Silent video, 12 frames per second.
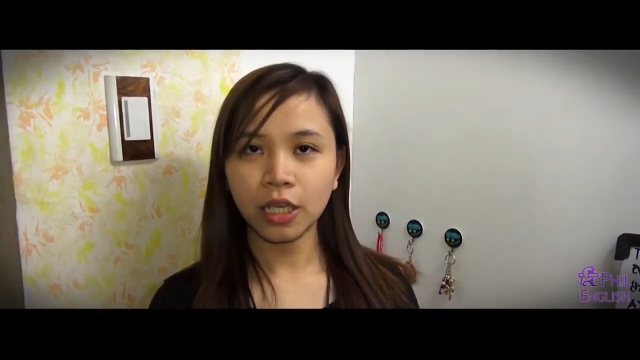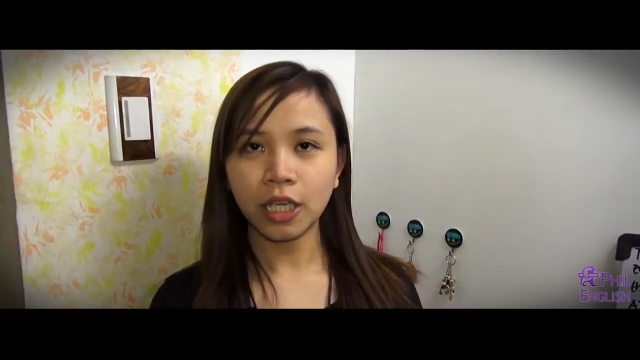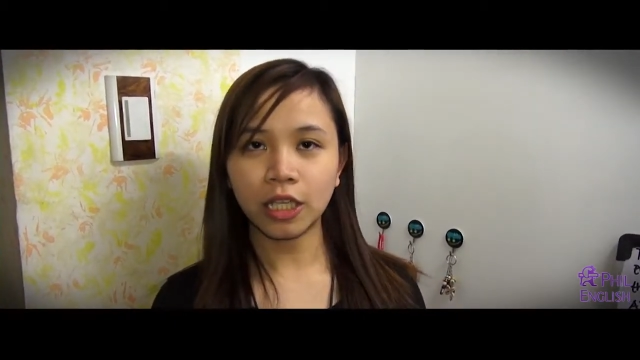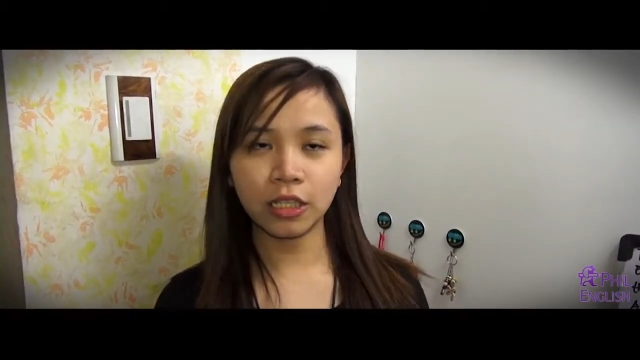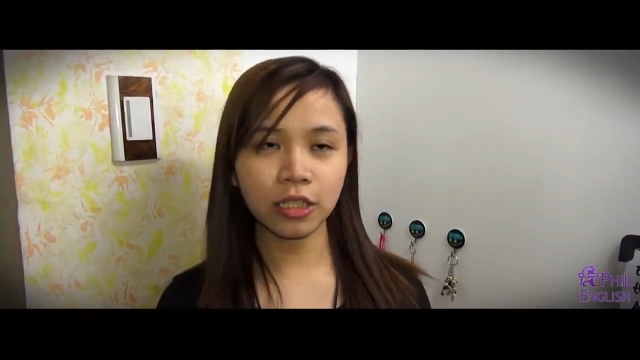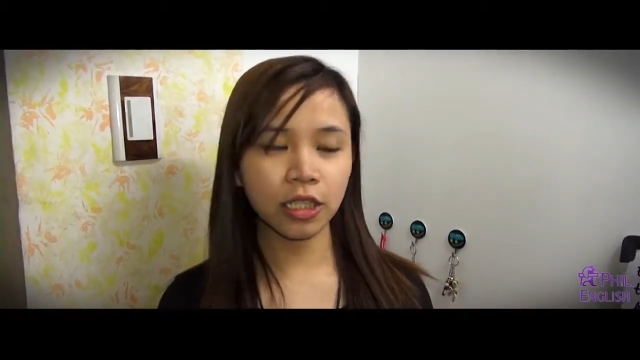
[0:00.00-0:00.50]

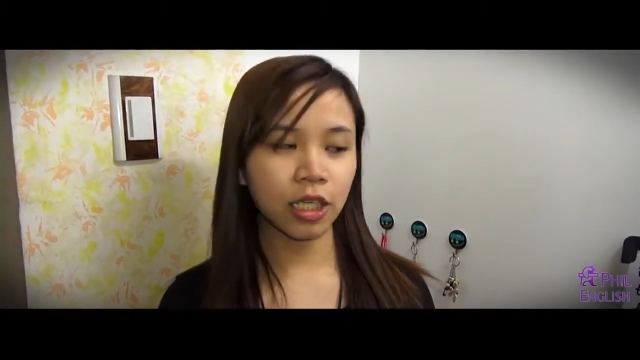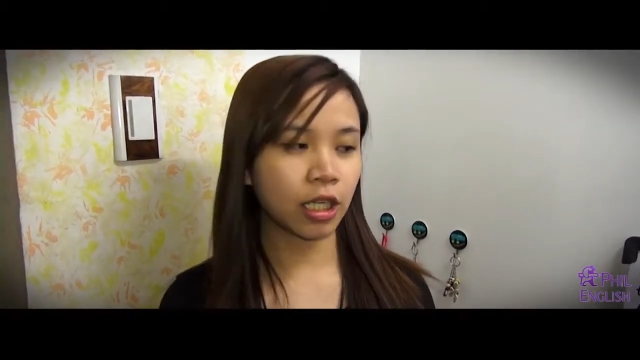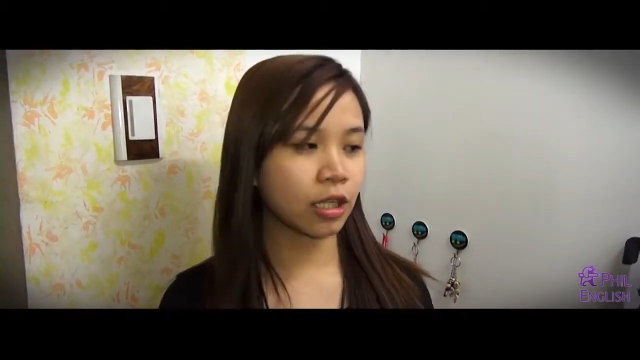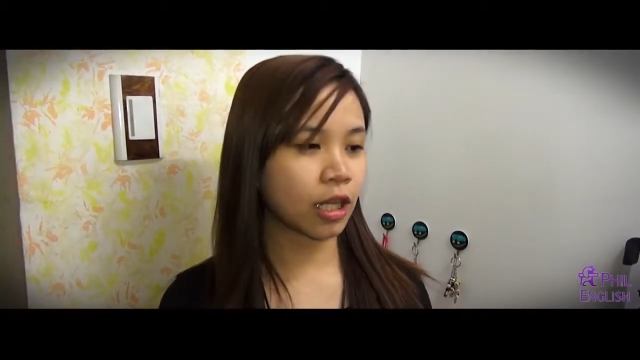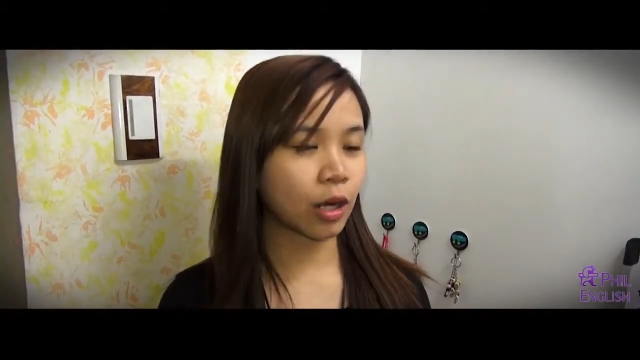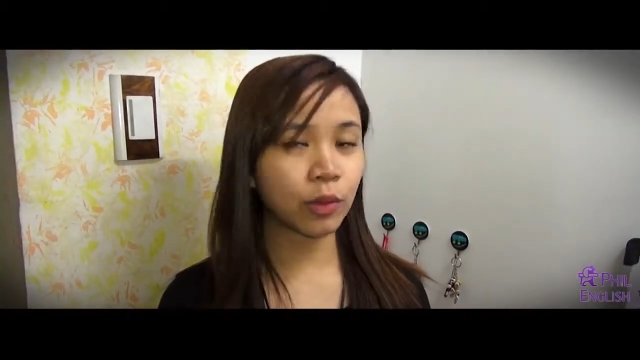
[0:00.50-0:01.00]
And
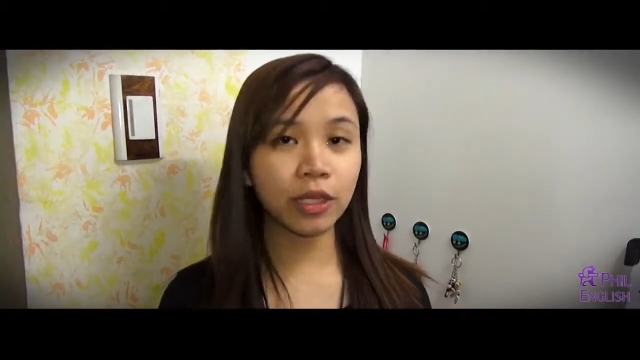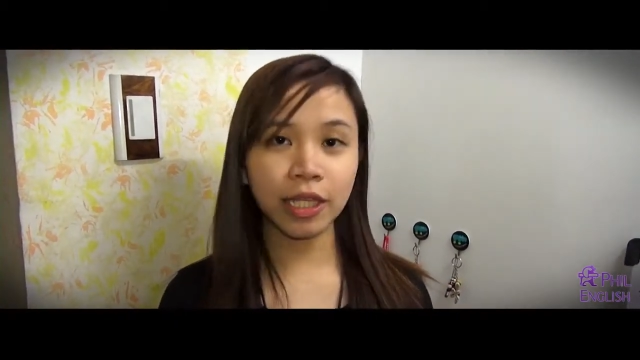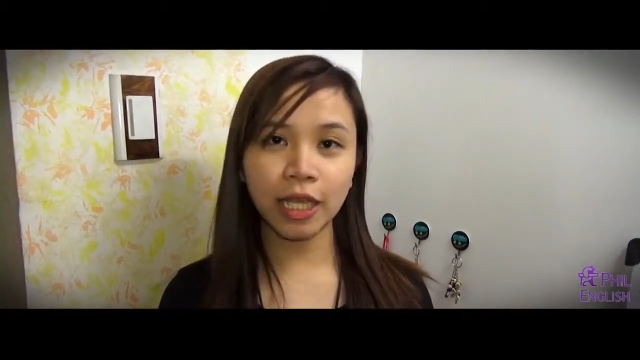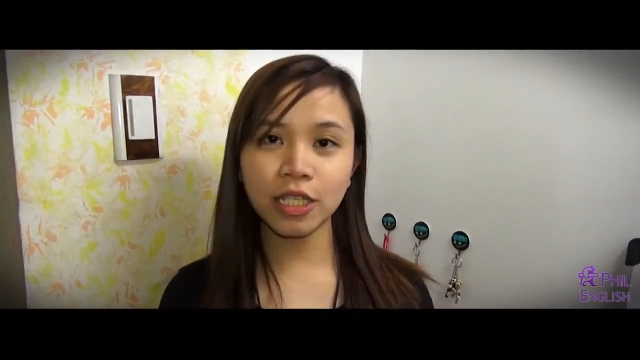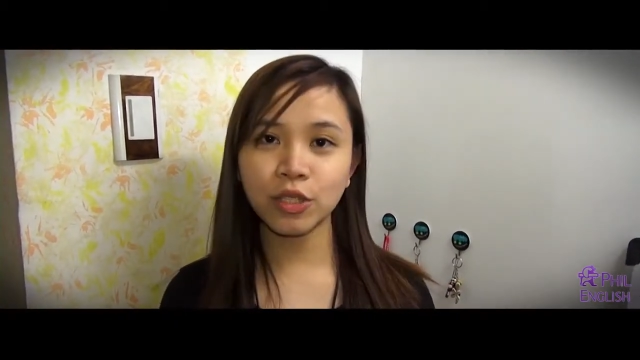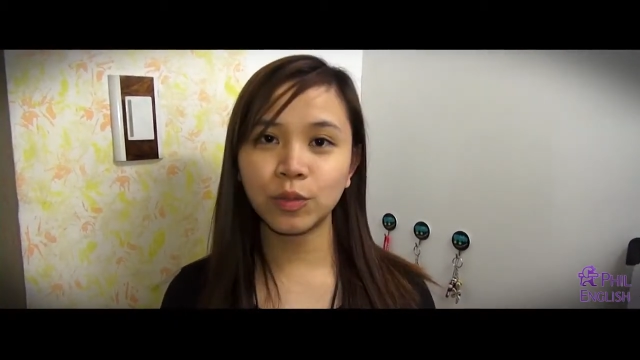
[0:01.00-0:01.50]
in our
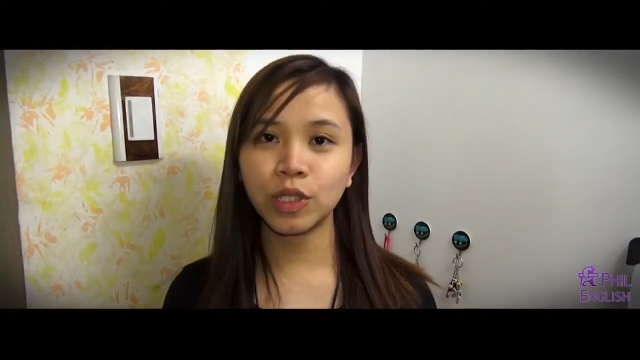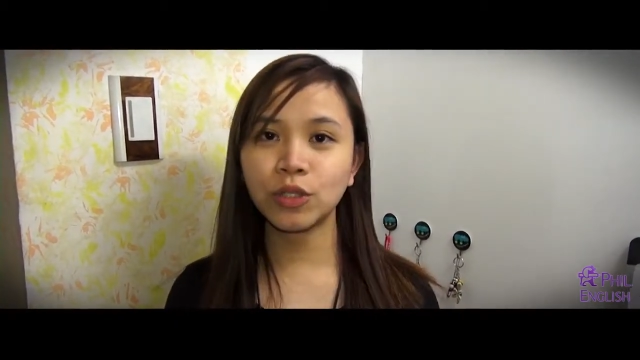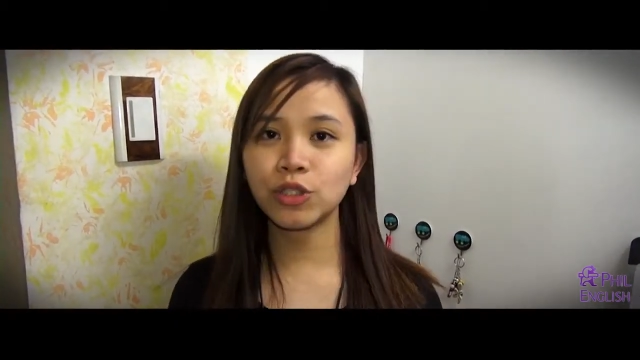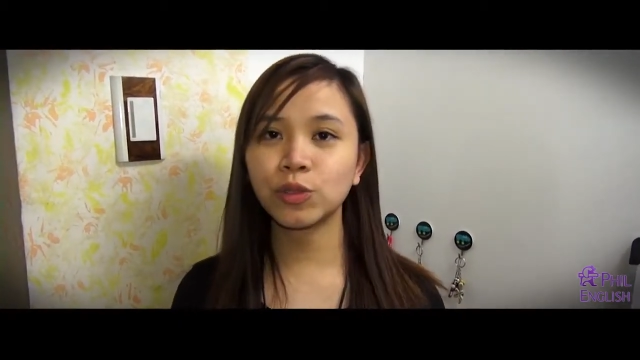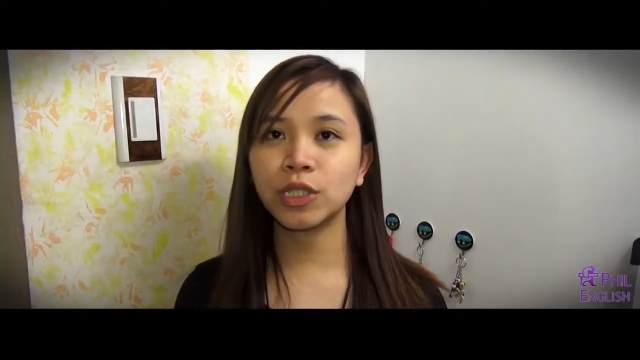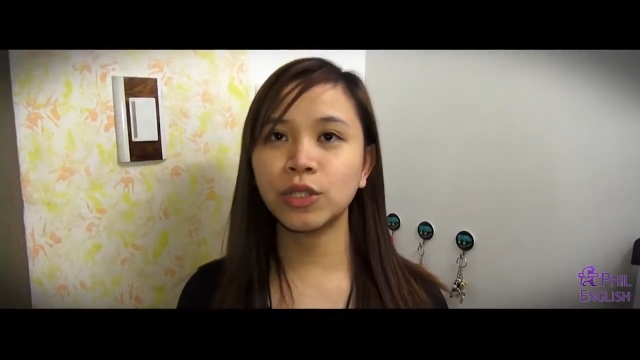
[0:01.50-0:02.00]
class, we
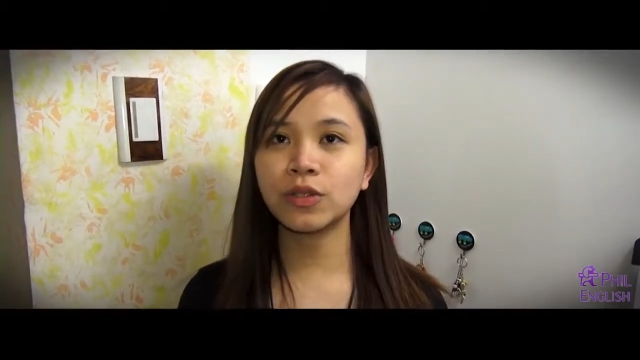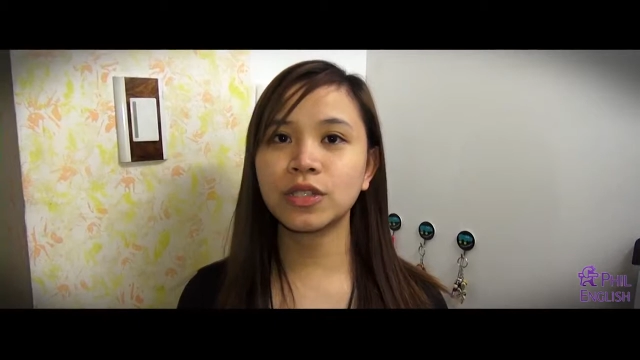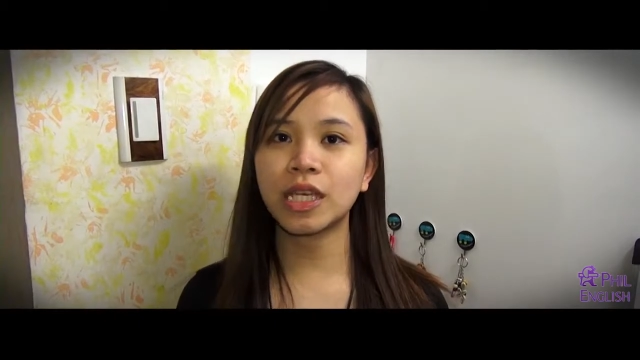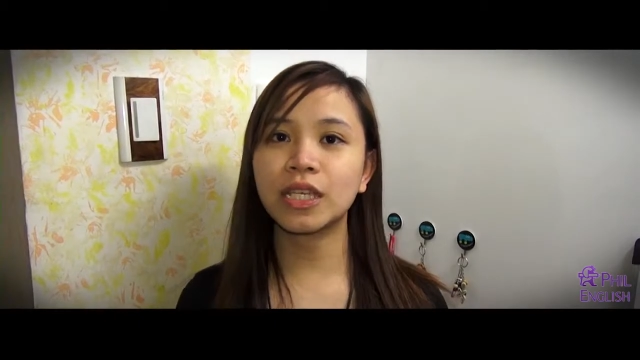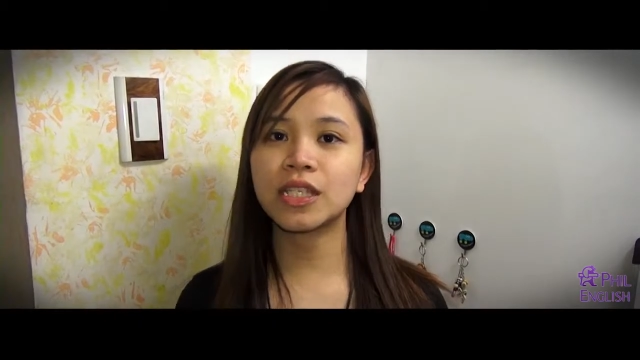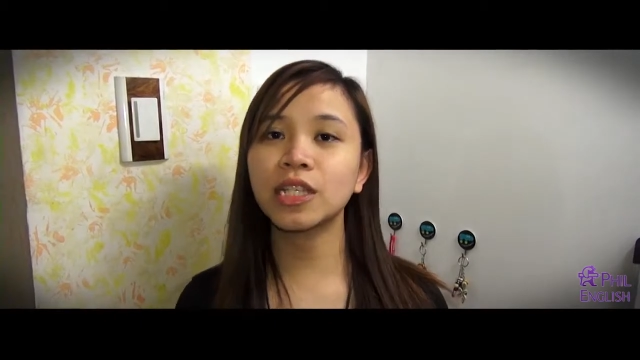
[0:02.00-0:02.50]
usually
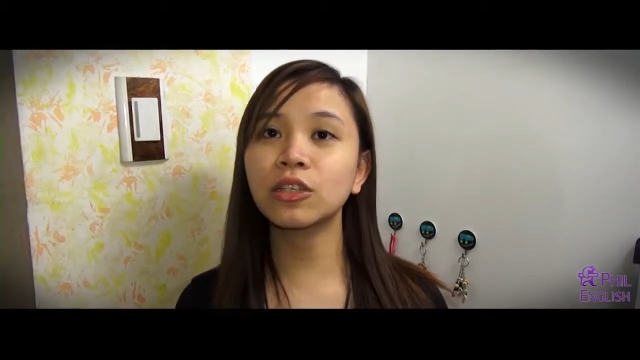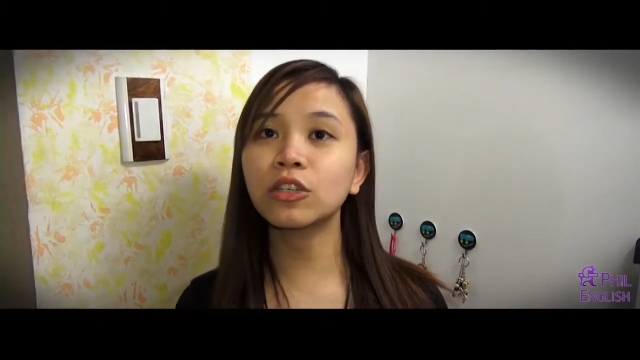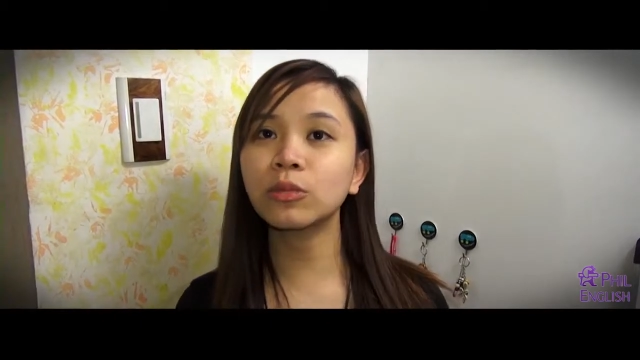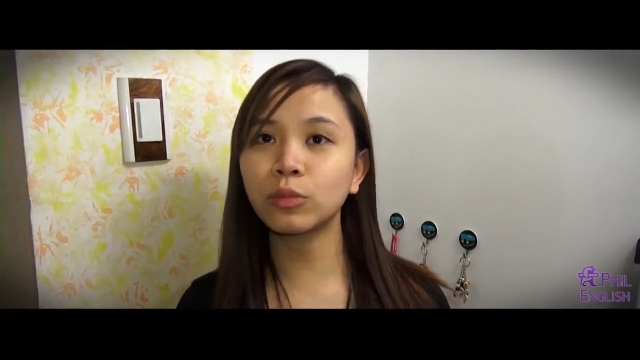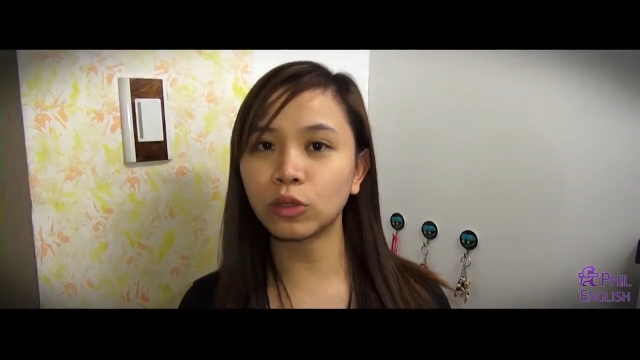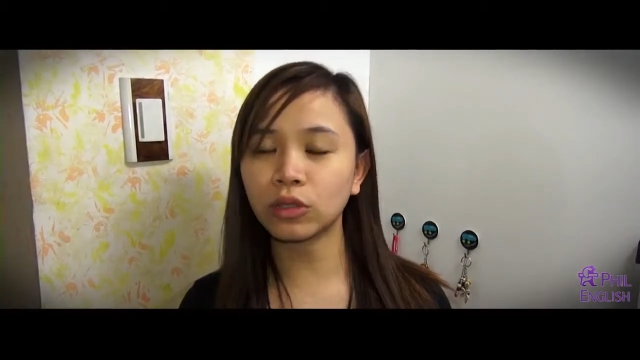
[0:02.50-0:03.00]
use a
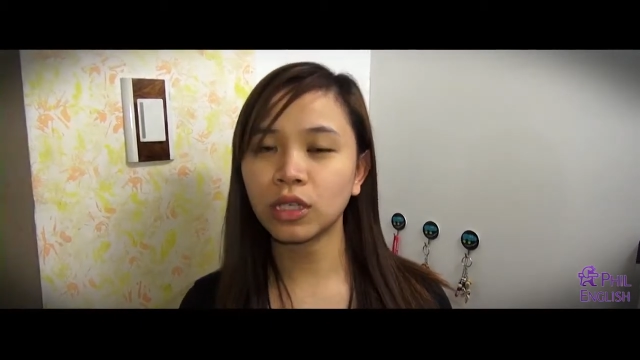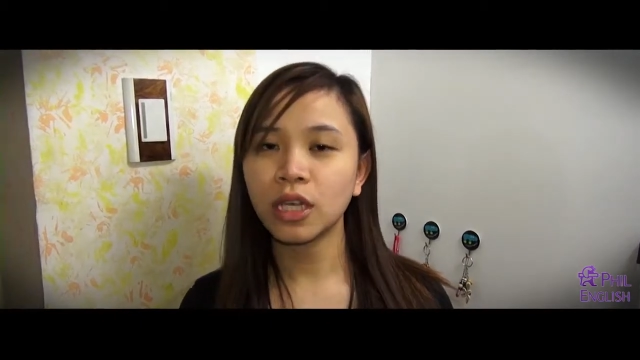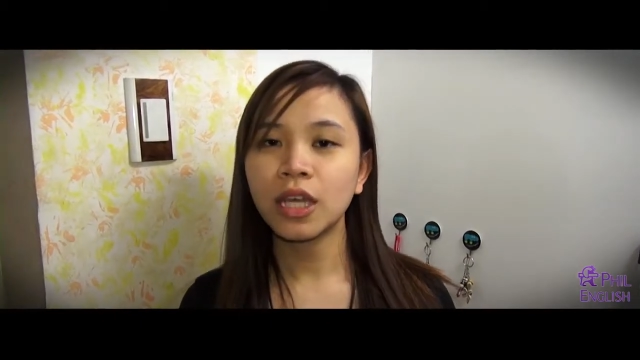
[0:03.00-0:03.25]
Sinagong book.